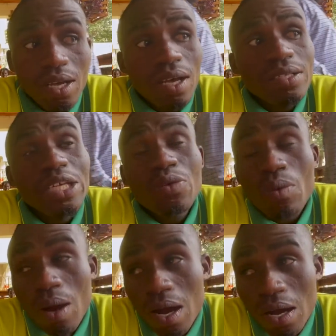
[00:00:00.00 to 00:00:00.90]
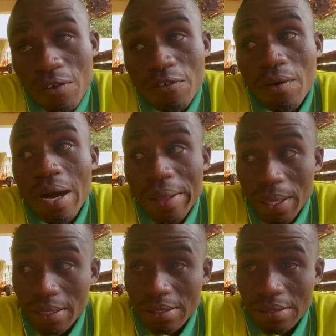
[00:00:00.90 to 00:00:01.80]
they work for
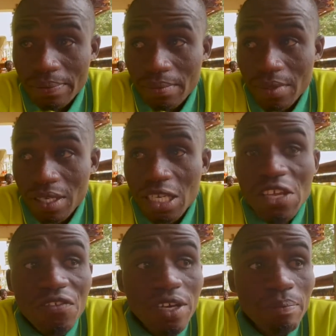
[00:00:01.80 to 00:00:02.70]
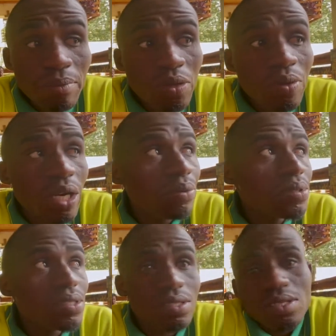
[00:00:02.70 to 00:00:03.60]
others. Even me, when I
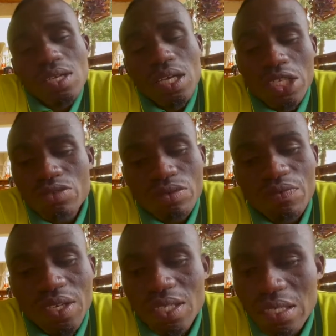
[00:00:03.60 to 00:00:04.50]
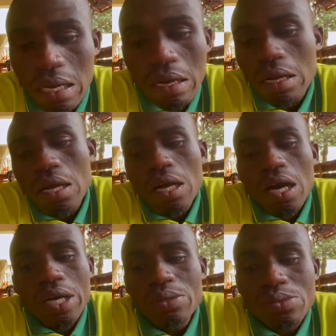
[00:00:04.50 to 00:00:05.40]
was I did from very young,
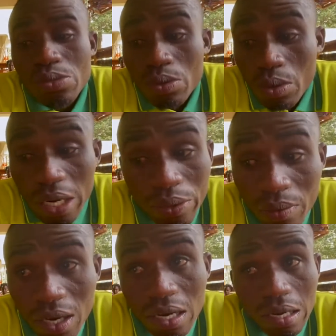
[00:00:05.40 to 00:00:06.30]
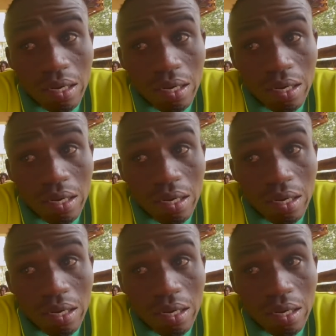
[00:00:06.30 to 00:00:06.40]
I used to go and work.